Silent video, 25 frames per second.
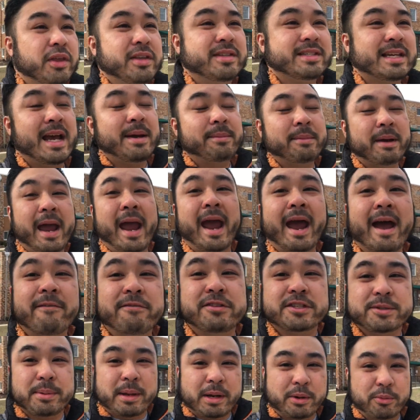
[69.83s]
the time I have
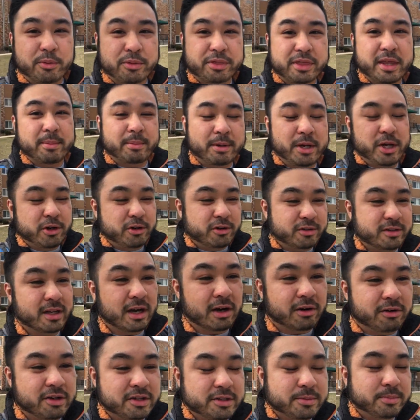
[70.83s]
spent with them here in
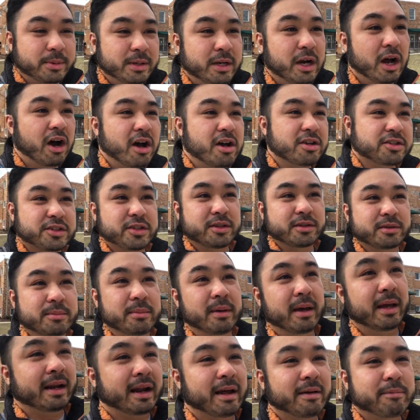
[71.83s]
town has been awesome,
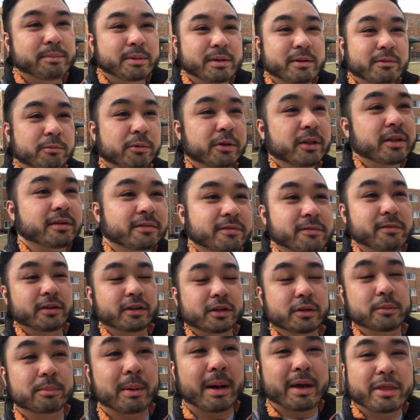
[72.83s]
and I've been really
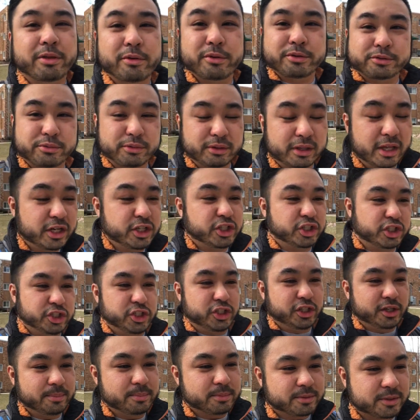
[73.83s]
filled by those
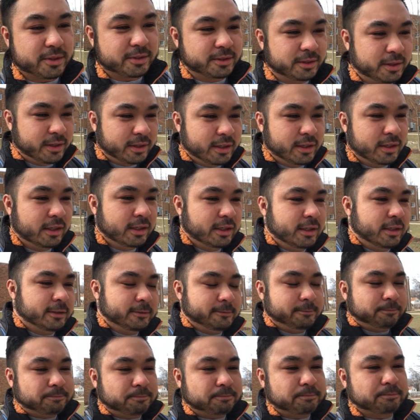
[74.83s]
relationships.
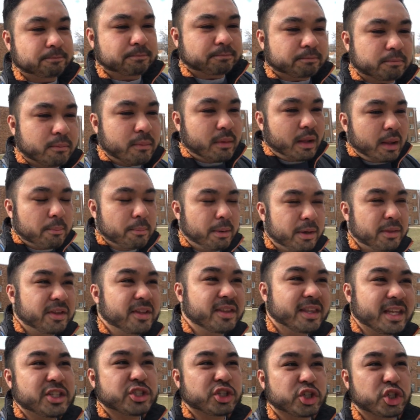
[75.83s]
But I
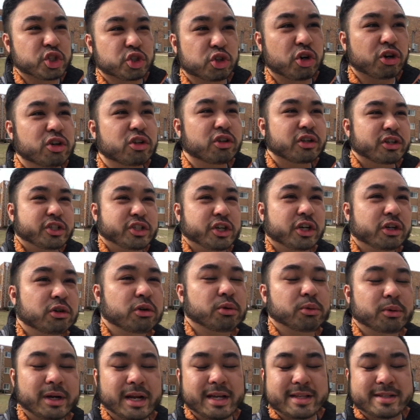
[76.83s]
think that's the struggle in
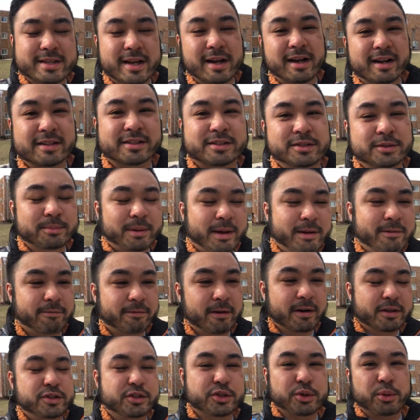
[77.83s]
general when I talk to my
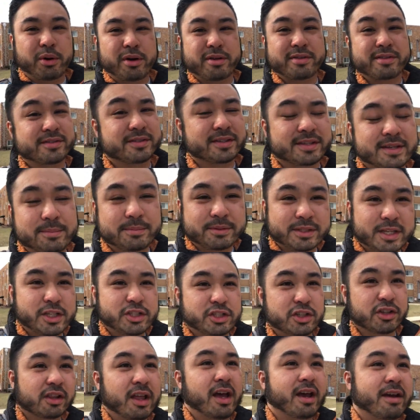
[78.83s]
friends who are in the same
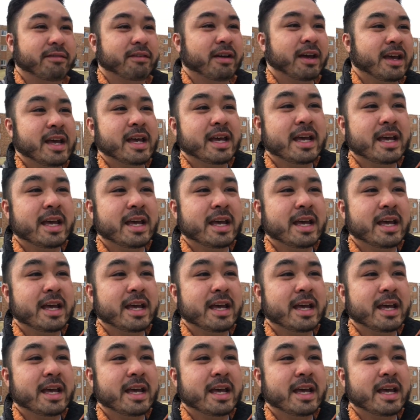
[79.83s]
stage of life,